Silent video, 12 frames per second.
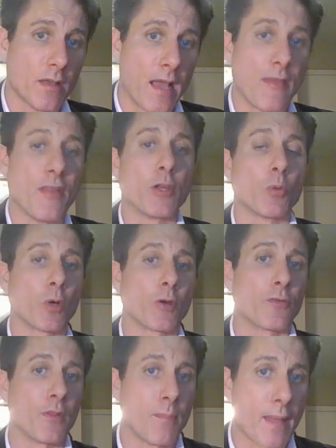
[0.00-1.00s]
and then you work
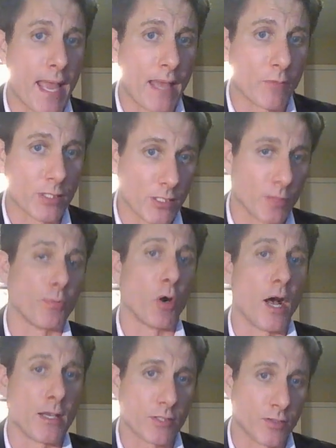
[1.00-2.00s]
for the man, which is your
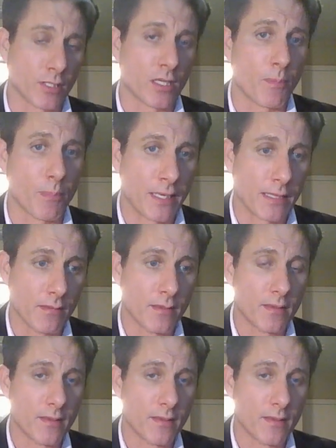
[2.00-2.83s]
boss of the company,